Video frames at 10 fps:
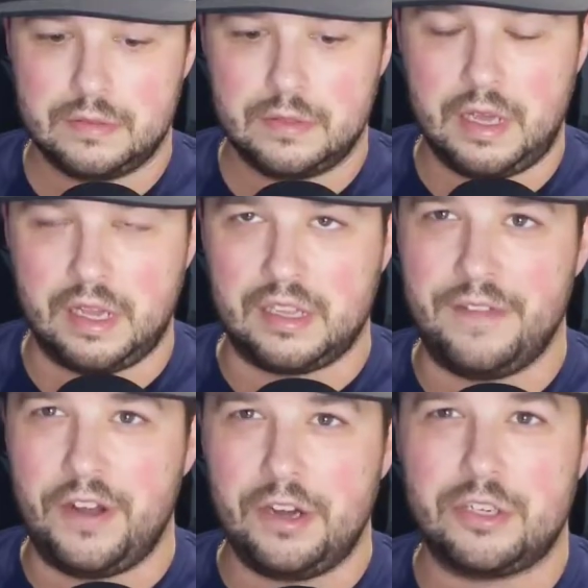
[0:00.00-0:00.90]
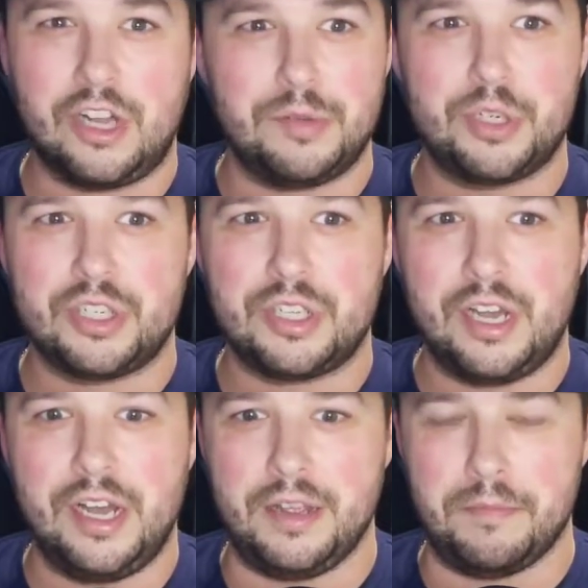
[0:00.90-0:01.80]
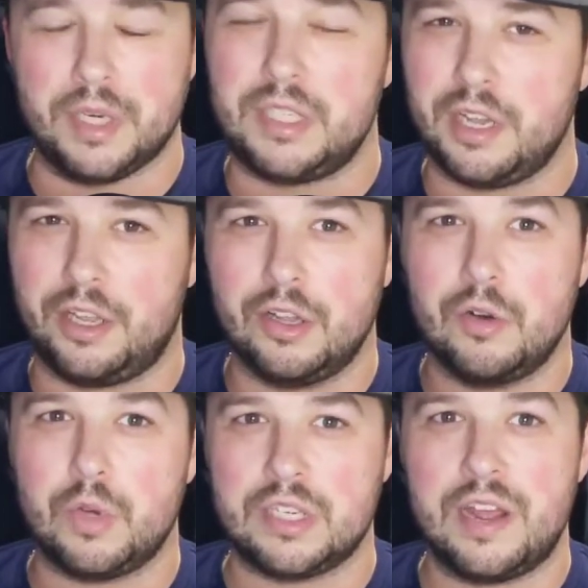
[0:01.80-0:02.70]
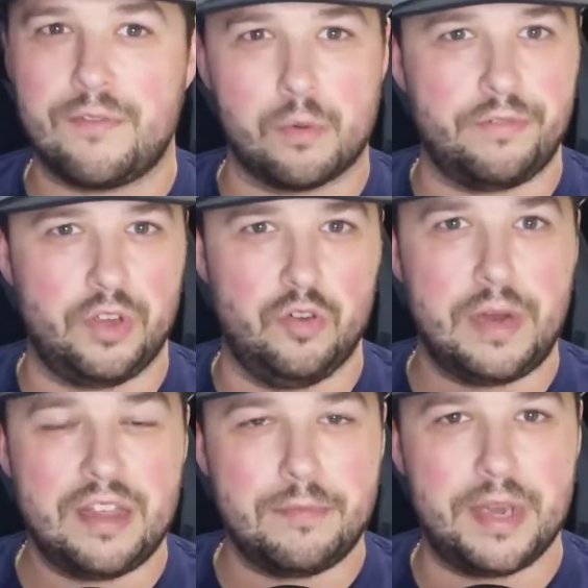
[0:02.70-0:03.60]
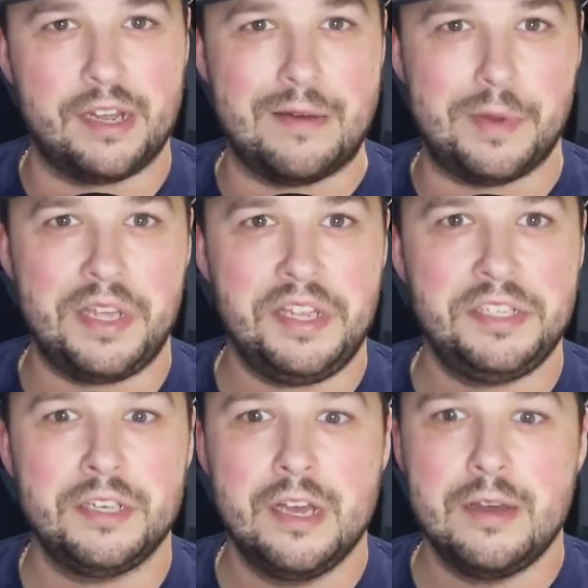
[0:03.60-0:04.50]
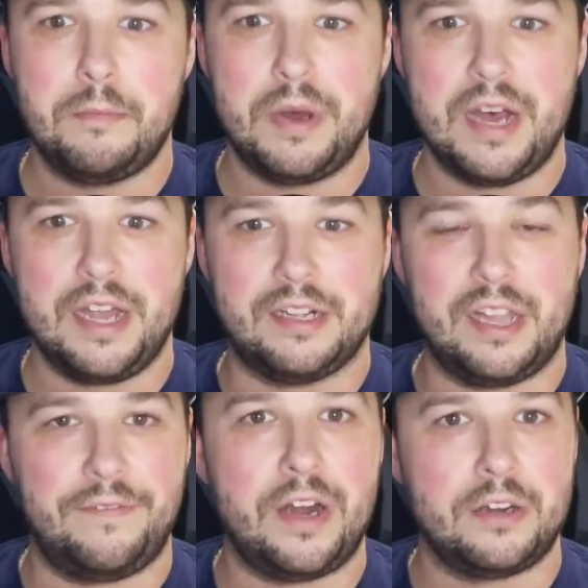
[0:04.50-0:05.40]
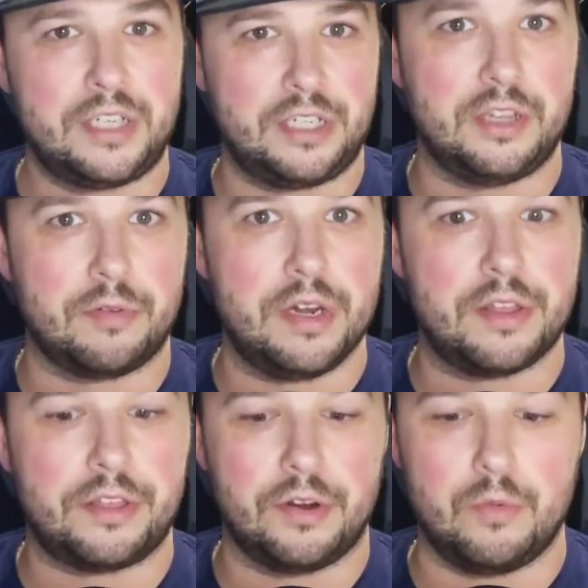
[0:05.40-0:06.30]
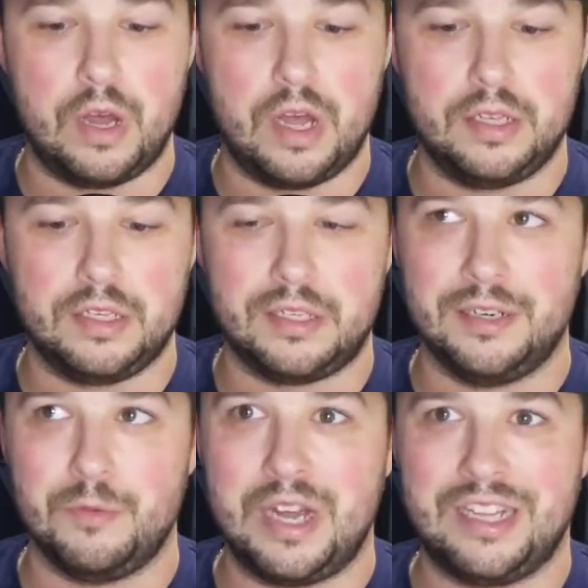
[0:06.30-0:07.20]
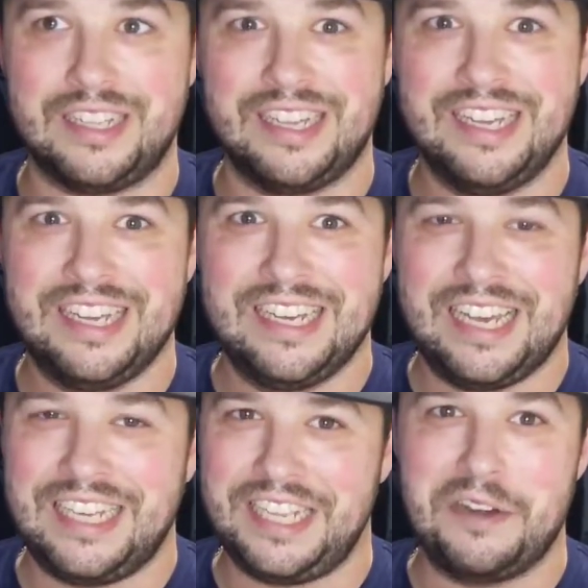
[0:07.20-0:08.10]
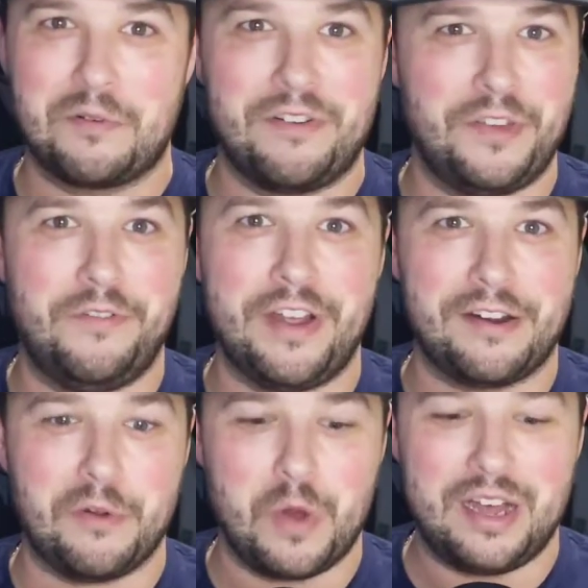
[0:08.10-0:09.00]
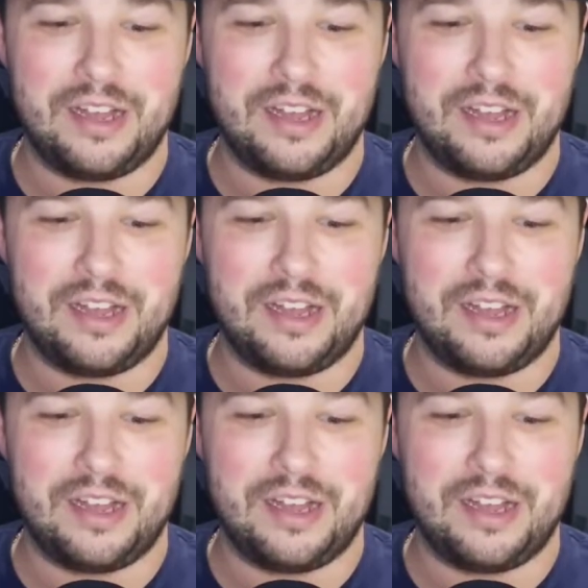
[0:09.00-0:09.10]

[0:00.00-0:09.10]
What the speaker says: And ClayFighter Sculptor's Cut in particular was never reviewed by the big companies, but ClayFighter 63 1/3 was, and well, it didn't review very well.